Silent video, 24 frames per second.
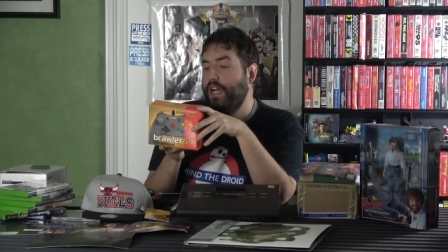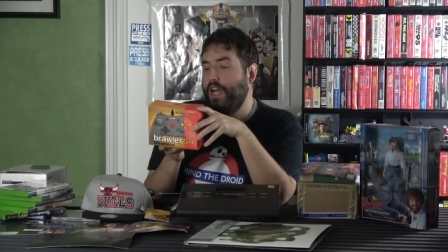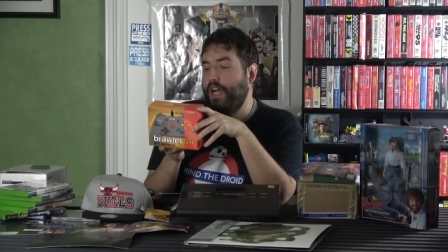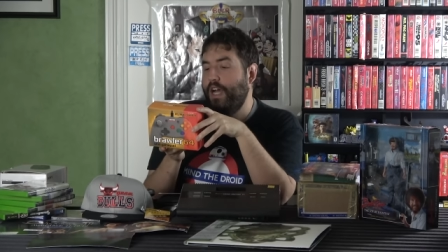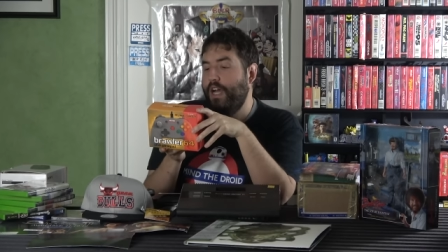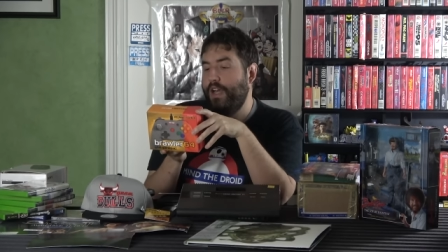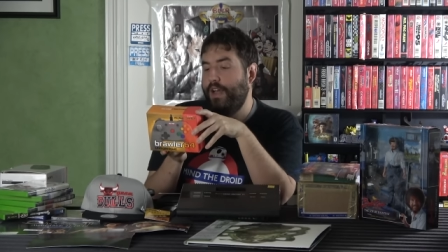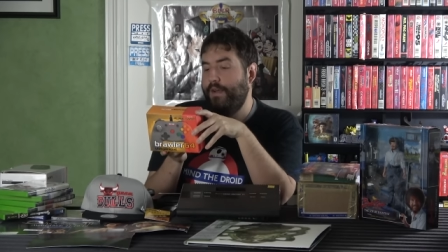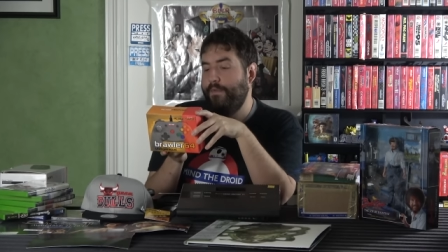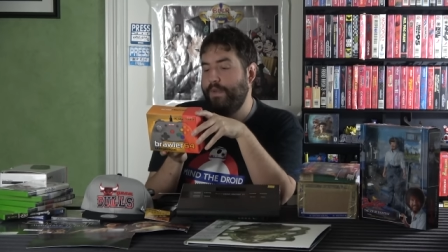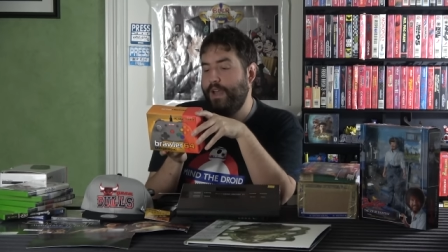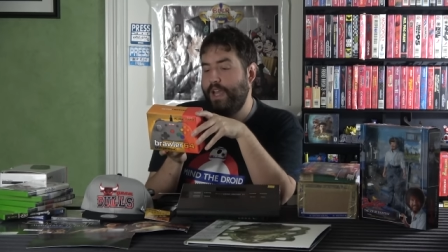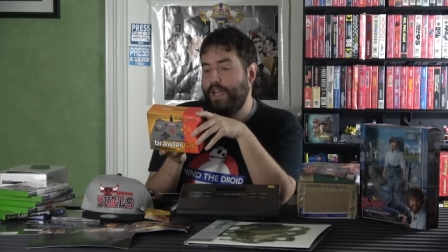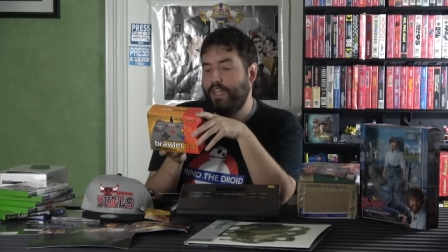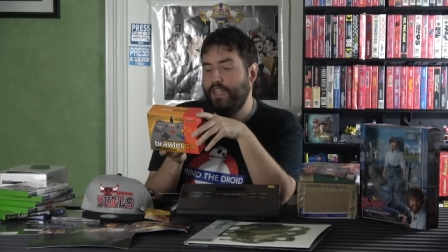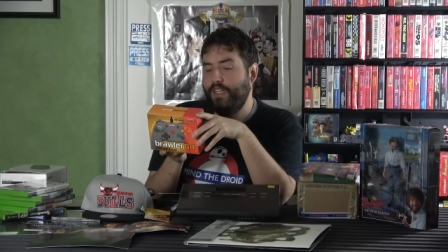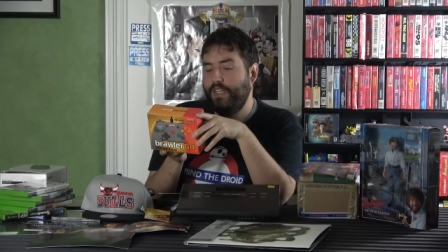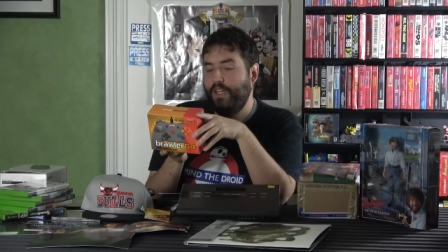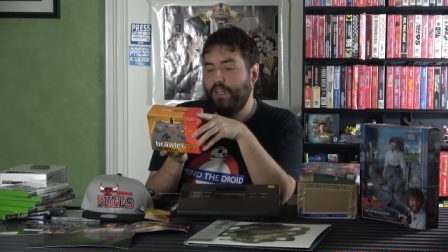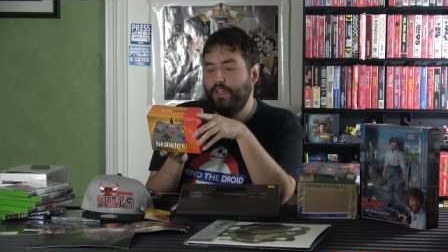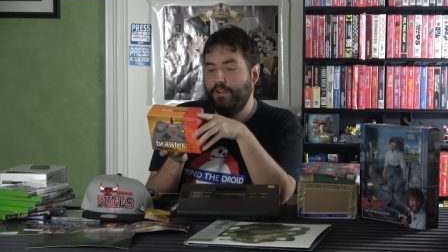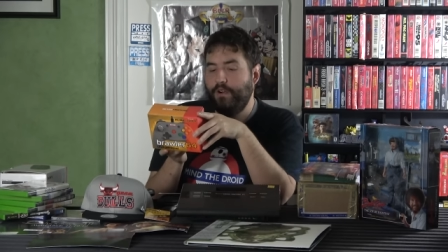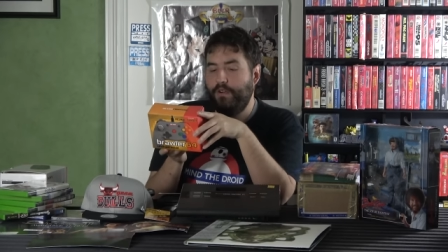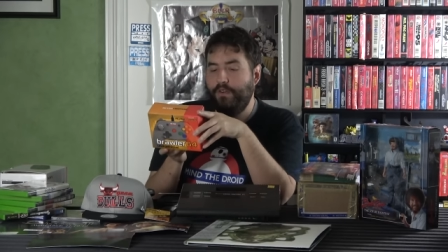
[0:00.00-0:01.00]
Um, I can
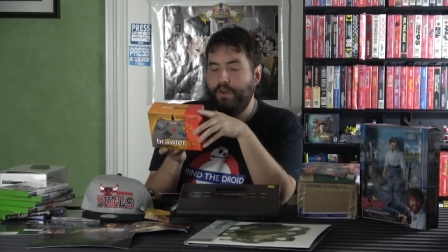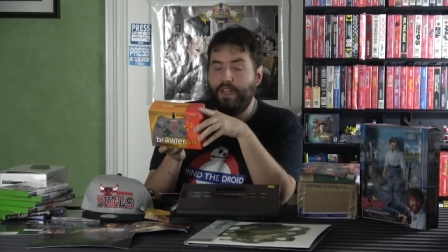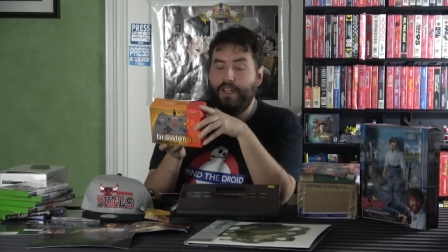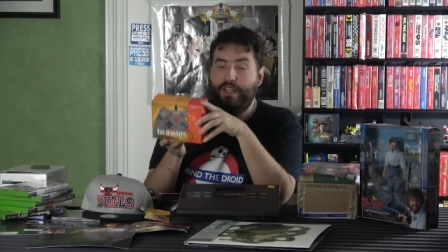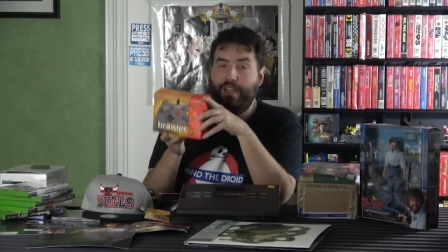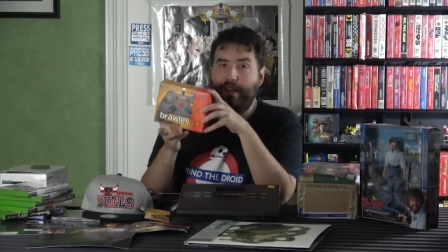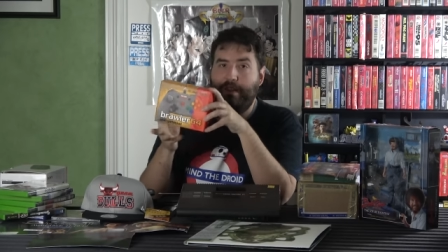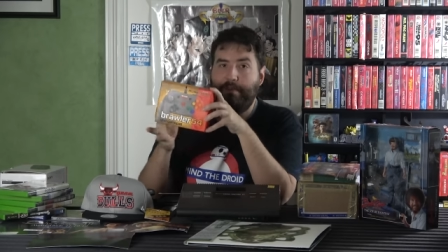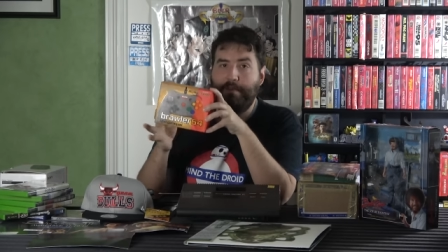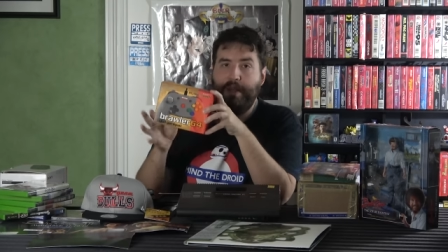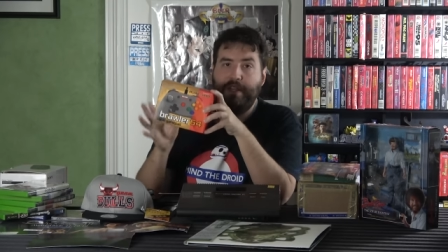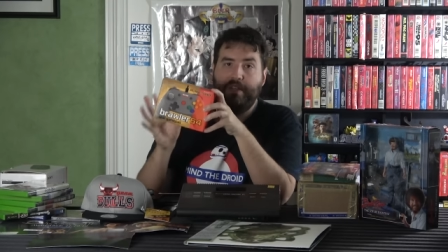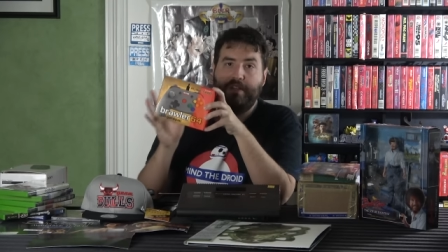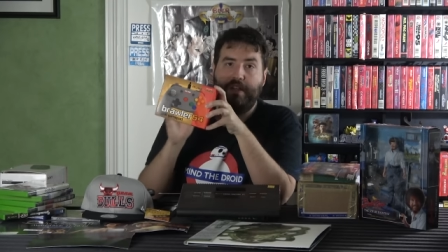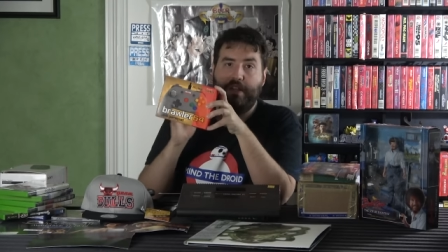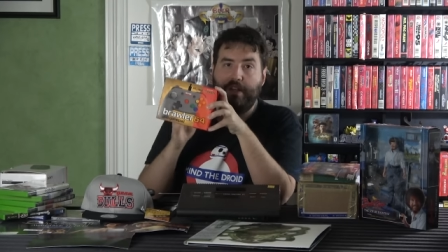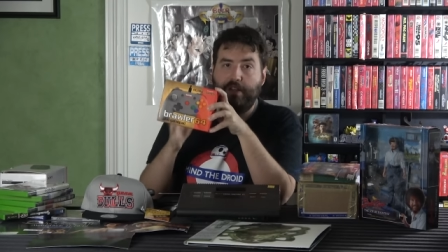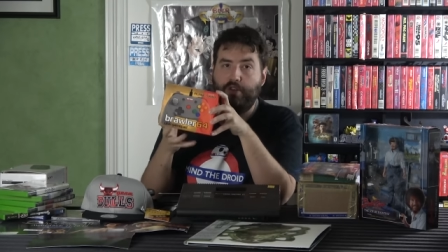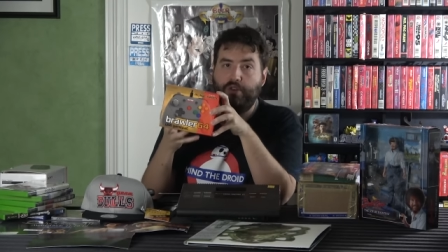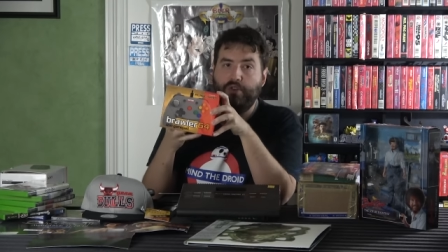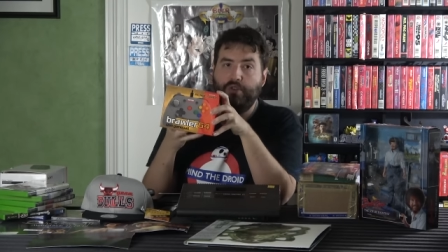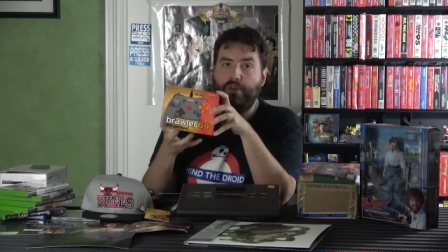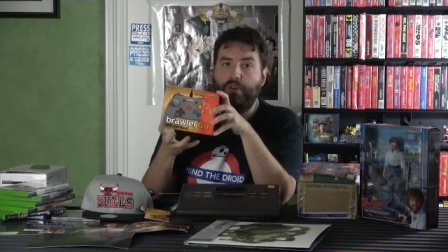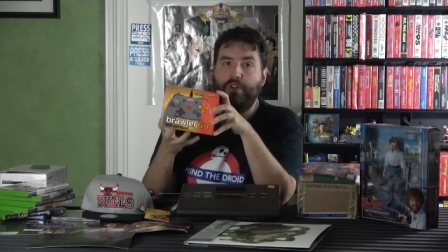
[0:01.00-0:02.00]
tell you already that the basic
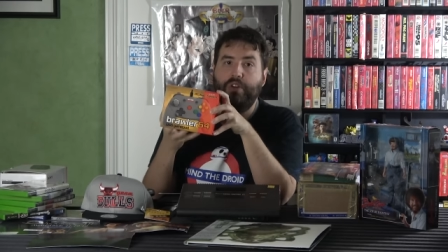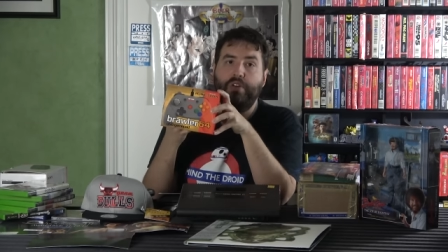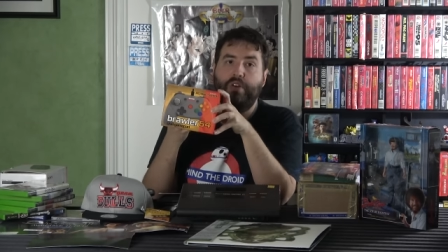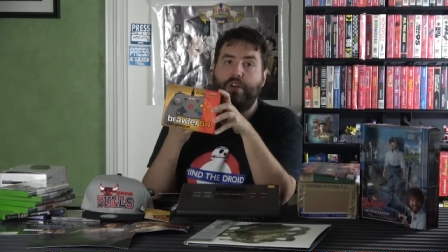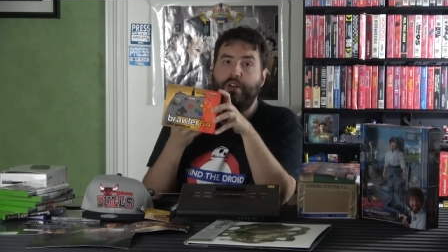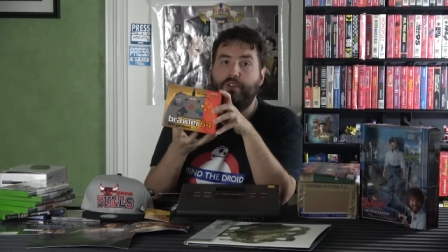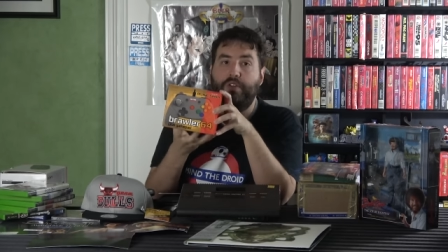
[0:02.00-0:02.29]
controller